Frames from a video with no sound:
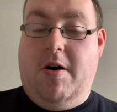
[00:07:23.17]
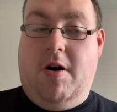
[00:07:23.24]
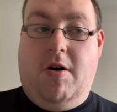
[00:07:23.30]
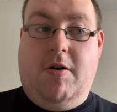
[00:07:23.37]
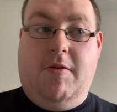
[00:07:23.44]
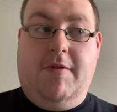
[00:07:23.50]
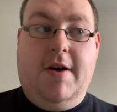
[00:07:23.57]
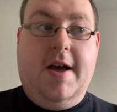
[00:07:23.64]

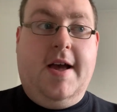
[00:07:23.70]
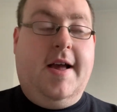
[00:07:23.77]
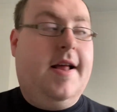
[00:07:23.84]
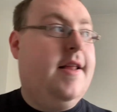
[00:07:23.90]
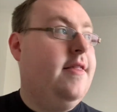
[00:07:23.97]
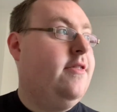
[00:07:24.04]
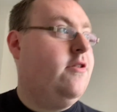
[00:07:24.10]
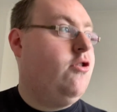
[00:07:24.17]
of
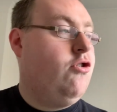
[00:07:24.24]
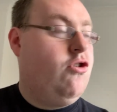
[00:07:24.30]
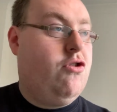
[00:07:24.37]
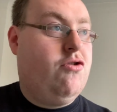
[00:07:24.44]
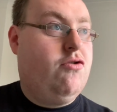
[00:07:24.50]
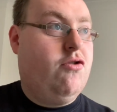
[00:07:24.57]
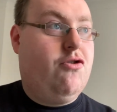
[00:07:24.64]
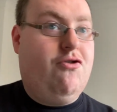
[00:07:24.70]
the
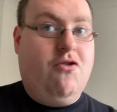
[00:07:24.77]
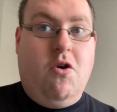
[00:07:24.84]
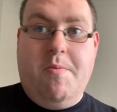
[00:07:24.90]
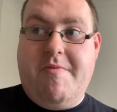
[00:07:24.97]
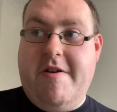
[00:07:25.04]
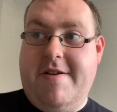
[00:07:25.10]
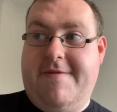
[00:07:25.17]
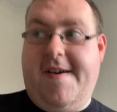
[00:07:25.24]

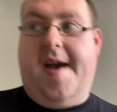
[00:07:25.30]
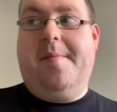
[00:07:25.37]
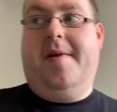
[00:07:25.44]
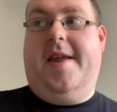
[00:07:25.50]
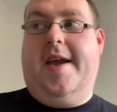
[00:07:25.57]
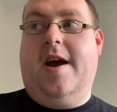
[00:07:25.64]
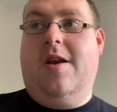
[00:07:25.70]
Strawbridge family.